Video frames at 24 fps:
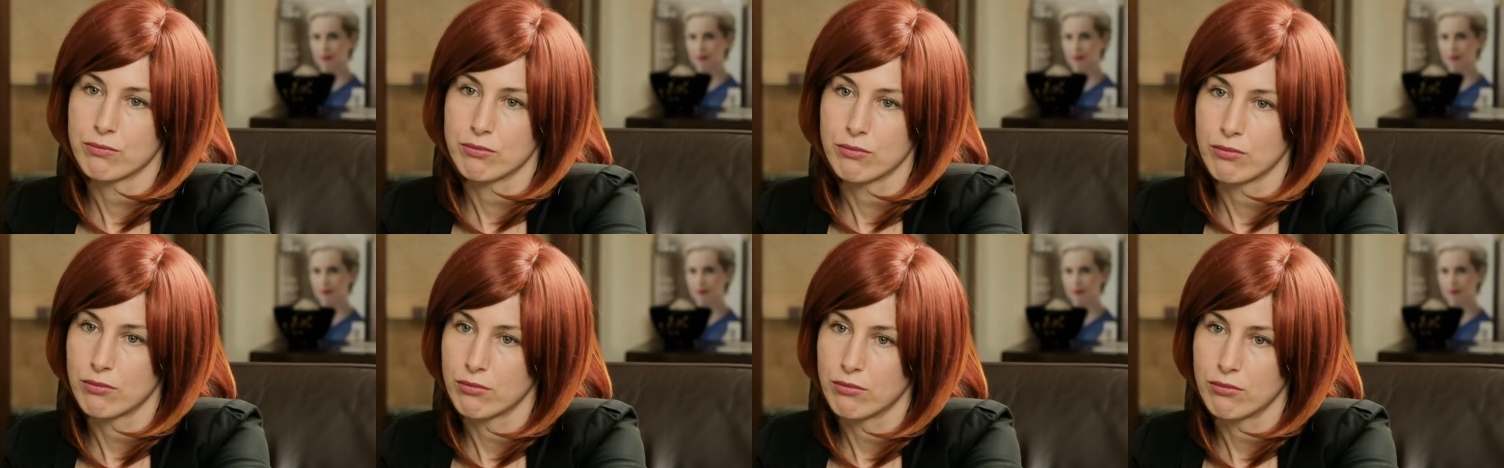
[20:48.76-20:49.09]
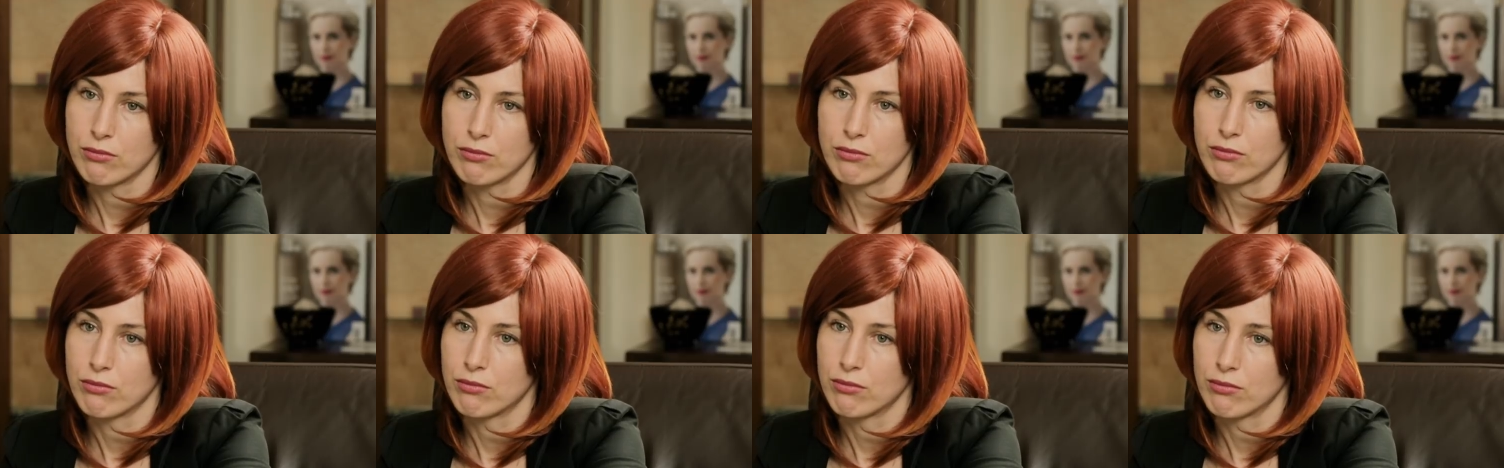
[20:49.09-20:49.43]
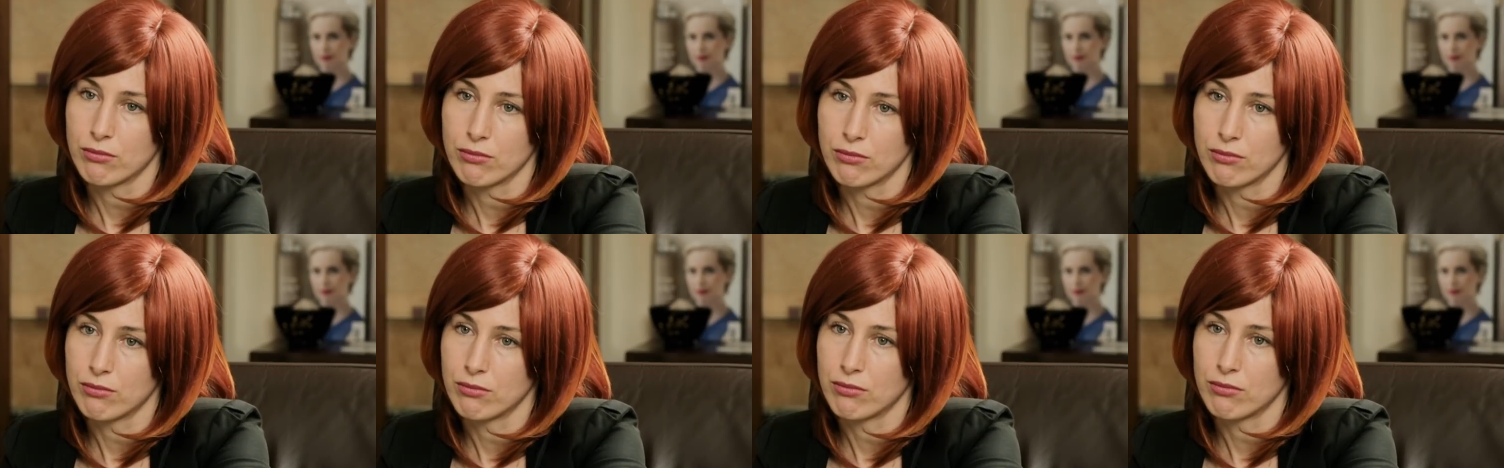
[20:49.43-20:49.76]

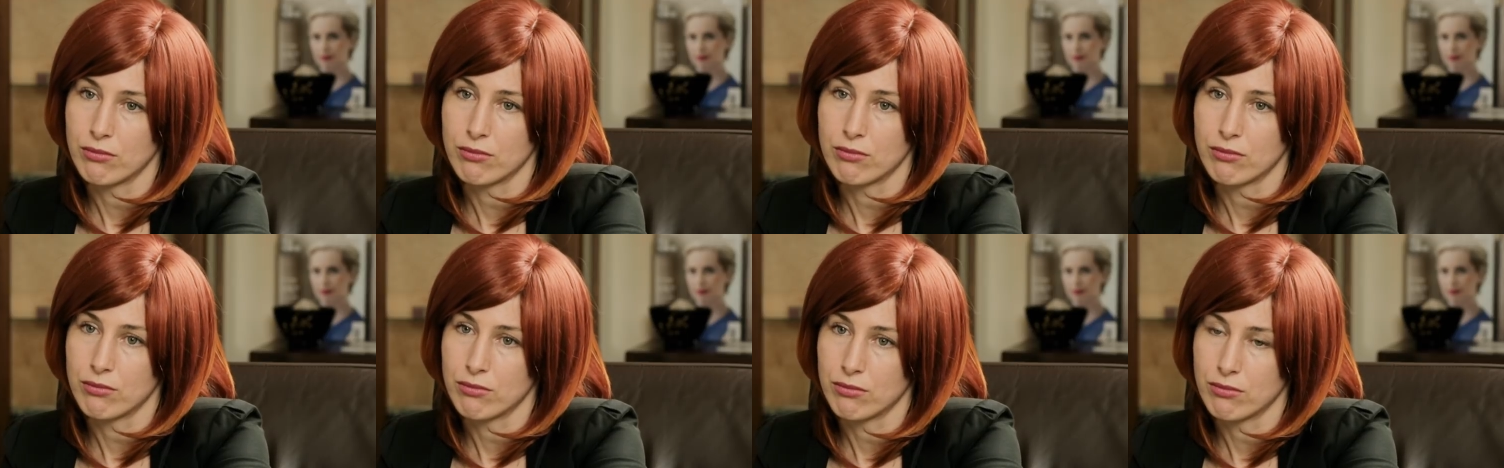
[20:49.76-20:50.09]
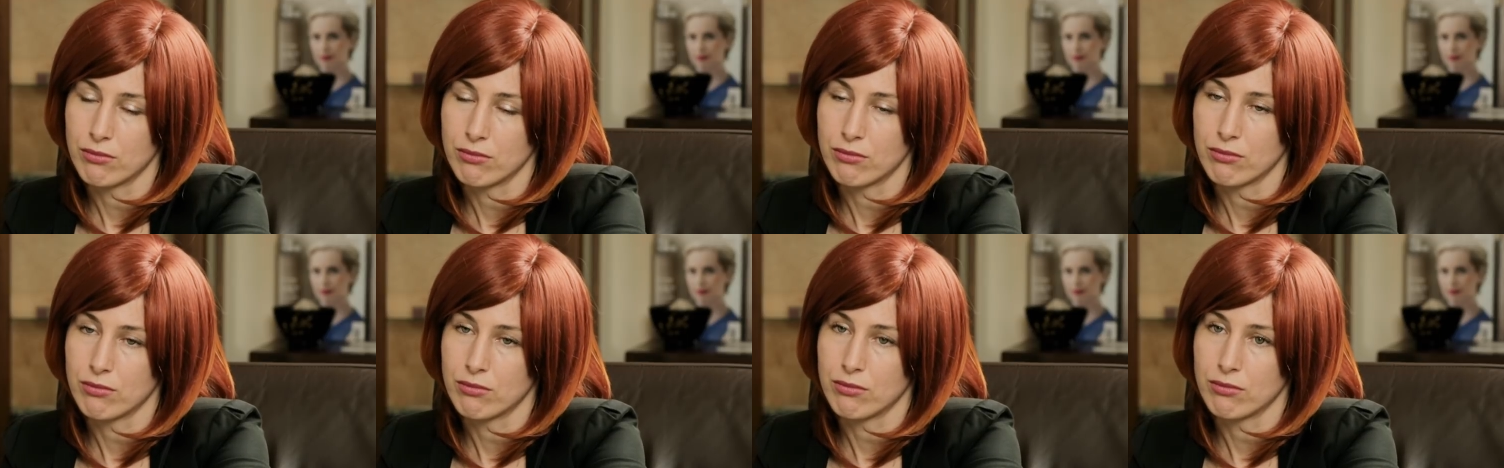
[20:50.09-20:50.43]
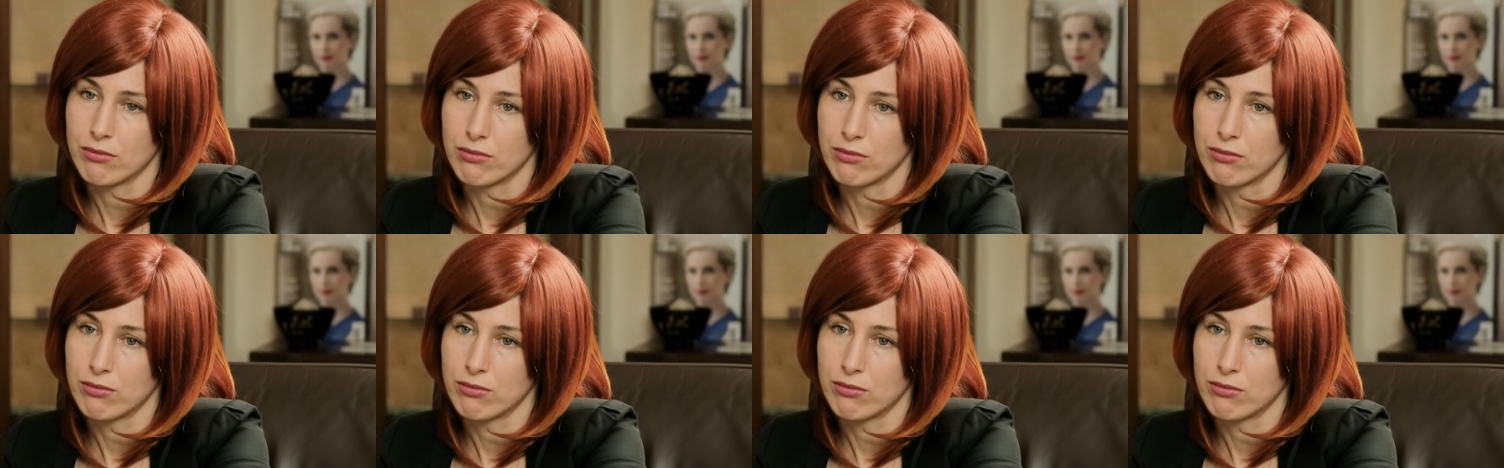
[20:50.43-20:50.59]
(silence)